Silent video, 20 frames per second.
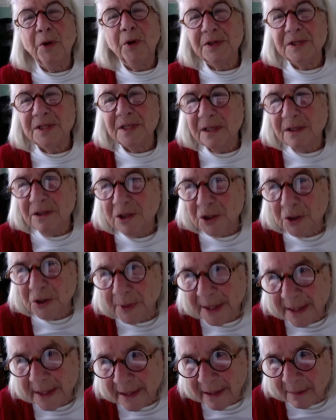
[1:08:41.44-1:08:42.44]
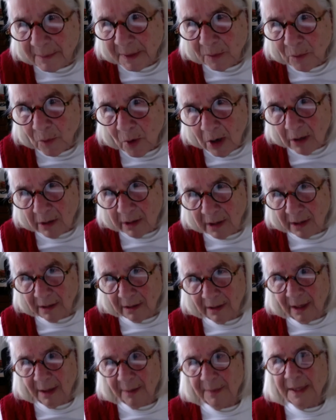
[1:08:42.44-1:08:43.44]
worse than chewing gum and
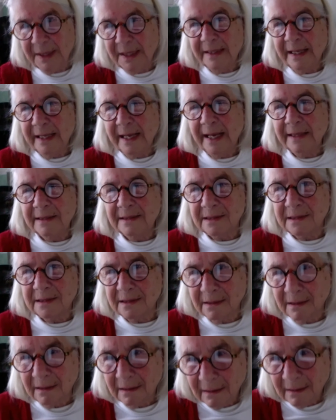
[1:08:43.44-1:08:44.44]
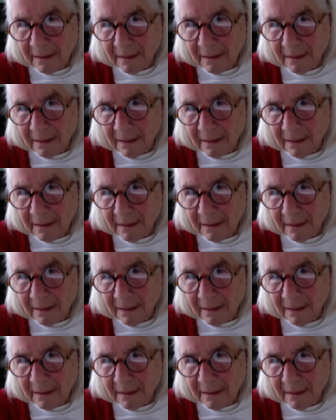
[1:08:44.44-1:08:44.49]
walking. I mean, that's